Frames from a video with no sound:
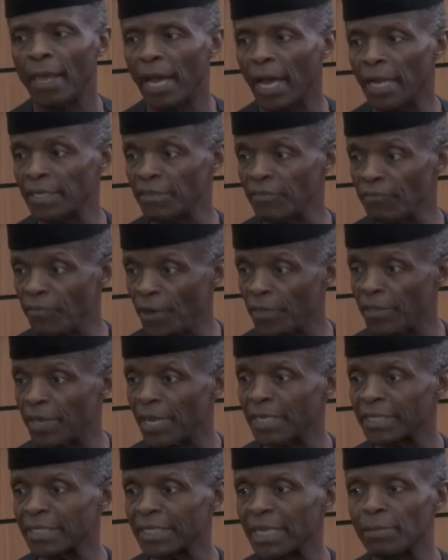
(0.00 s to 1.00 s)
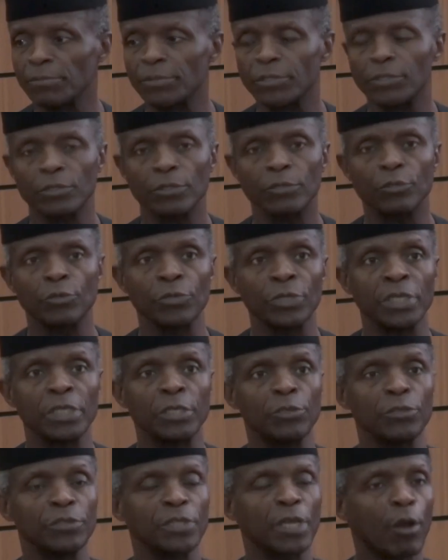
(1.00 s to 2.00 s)
And a further attempt to
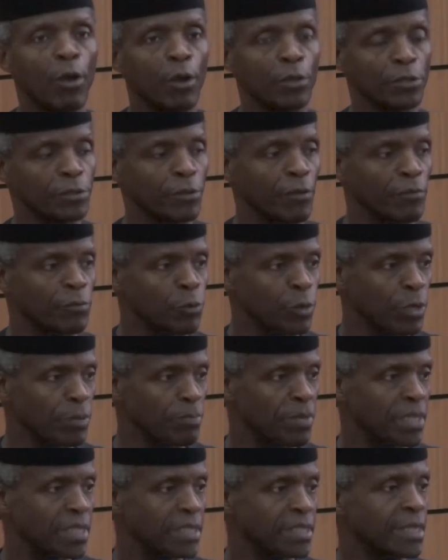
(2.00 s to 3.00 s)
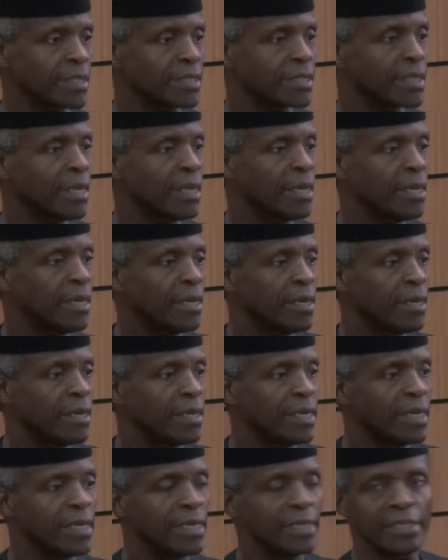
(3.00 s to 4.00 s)
reduce the cost of doing business
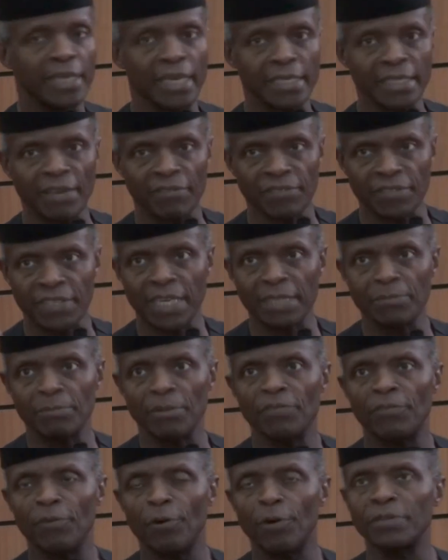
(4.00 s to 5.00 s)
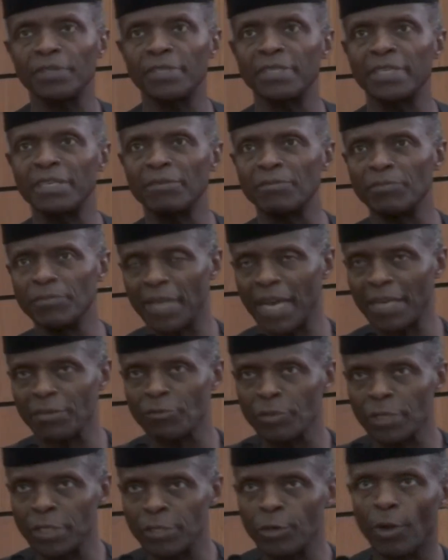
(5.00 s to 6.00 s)
is, as I've said before, the,
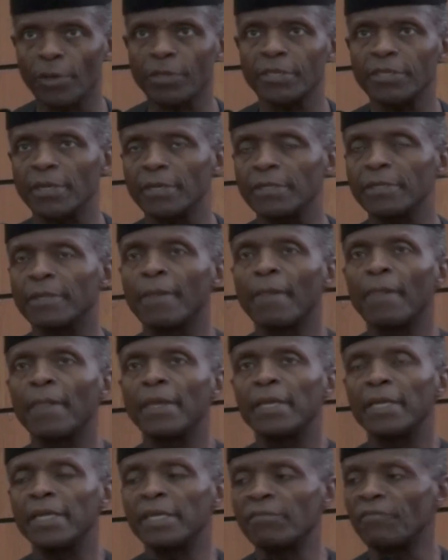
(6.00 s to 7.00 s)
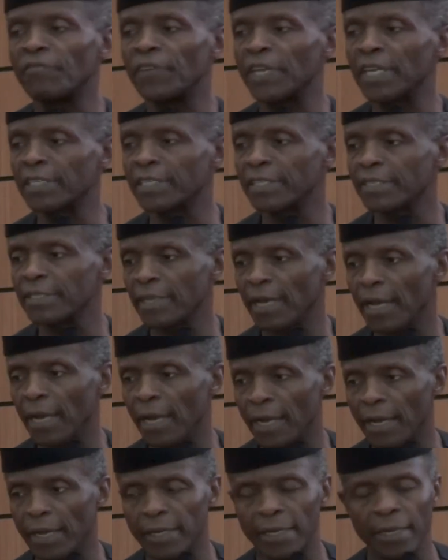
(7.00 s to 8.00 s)
that reduction in fixed
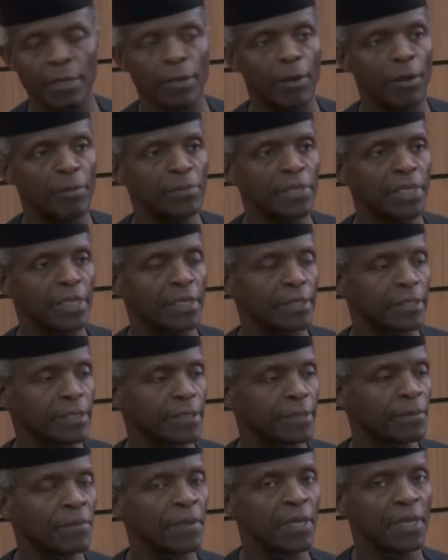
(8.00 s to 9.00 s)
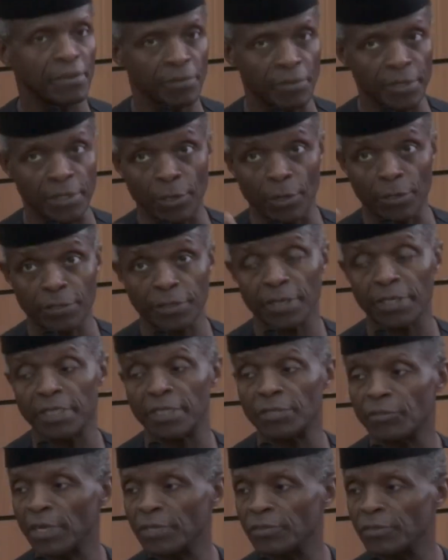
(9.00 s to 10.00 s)
uh, income yields, reduction
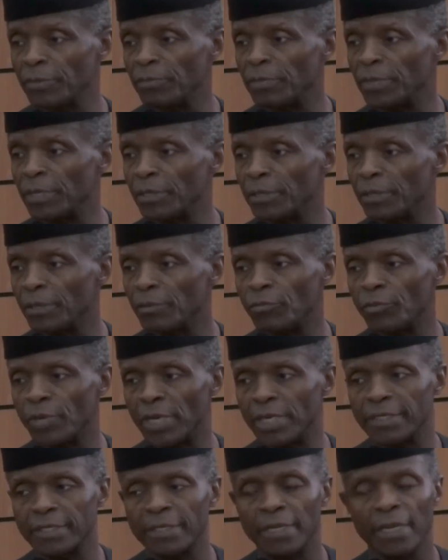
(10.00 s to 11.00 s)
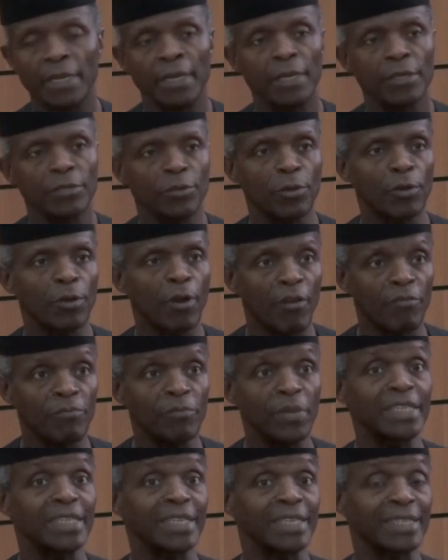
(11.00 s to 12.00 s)
in treasury bill rates. So
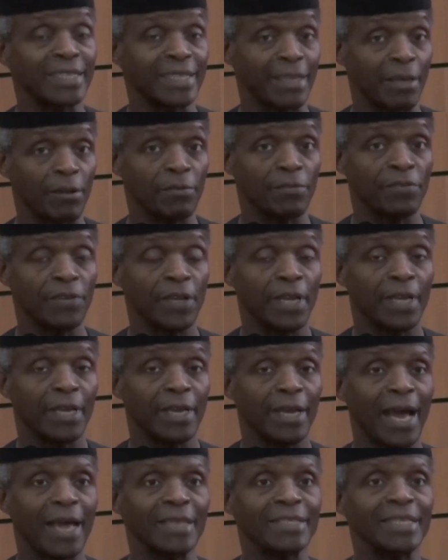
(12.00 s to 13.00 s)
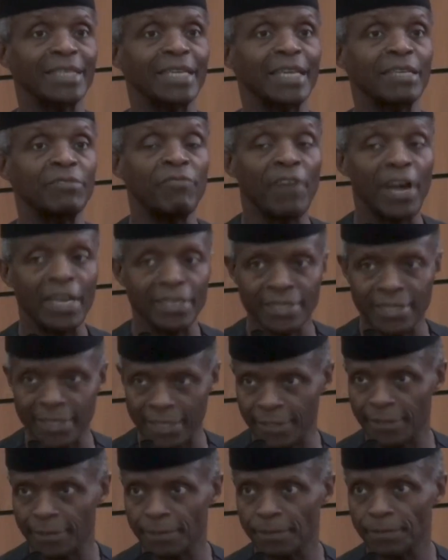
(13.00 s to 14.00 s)
government itself has an
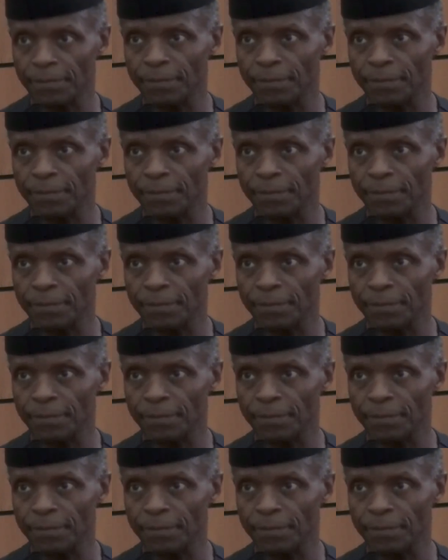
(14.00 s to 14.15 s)
advantage